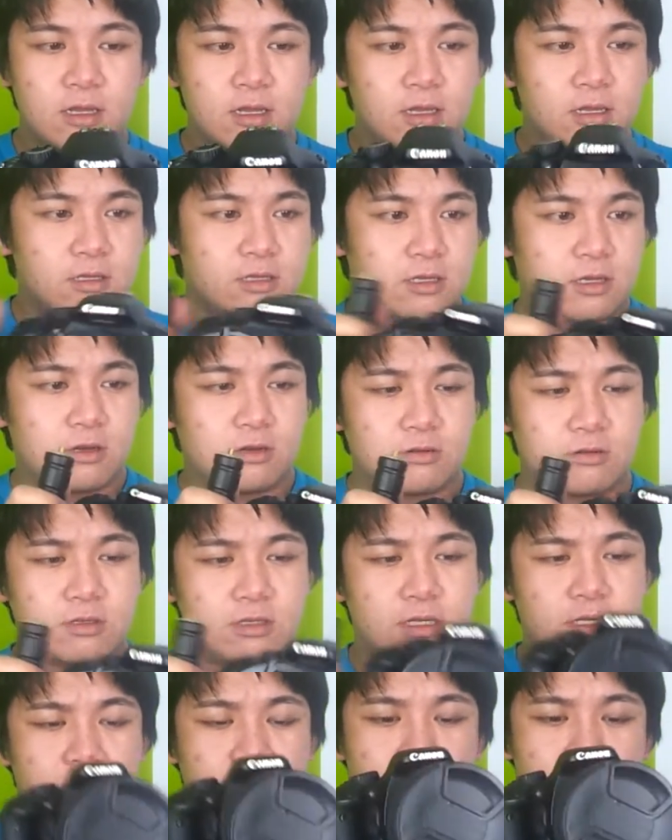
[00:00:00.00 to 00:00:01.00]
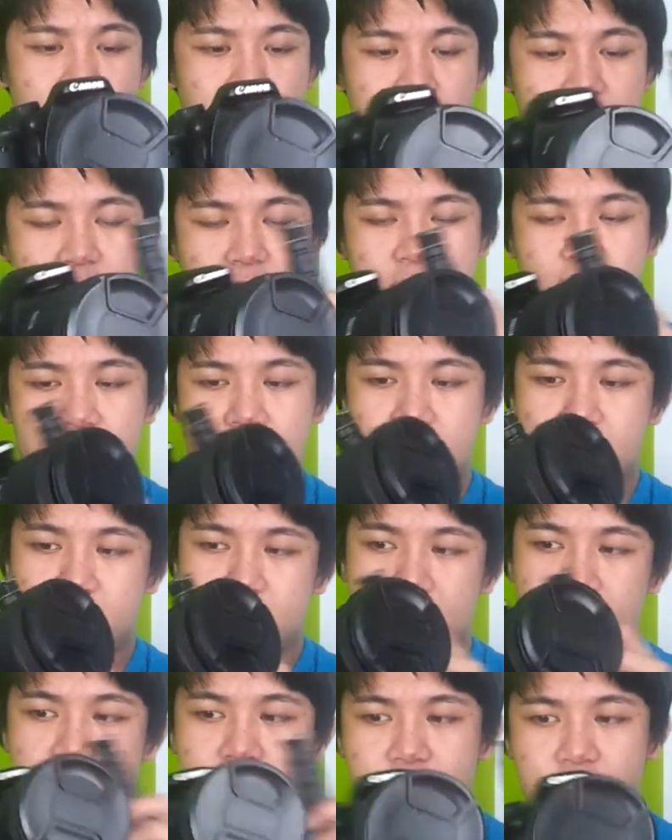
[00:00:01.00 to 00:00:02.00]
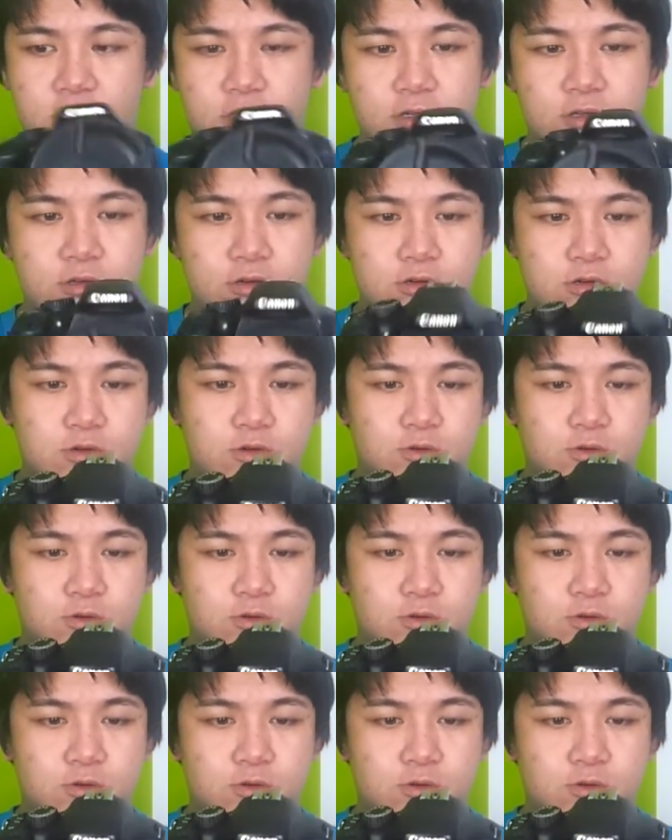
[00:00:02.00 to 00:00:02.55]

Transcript: So these are two